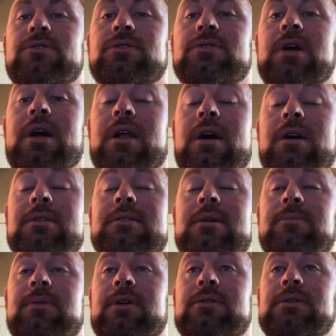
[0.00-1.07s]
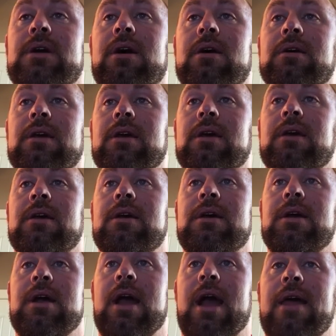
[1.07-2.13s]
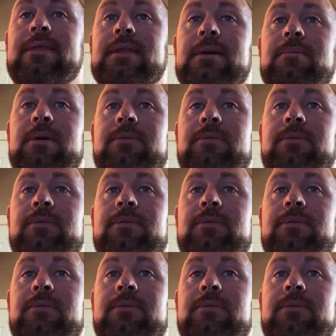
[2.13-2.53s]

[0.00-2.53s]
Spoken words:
just not us up there talking and them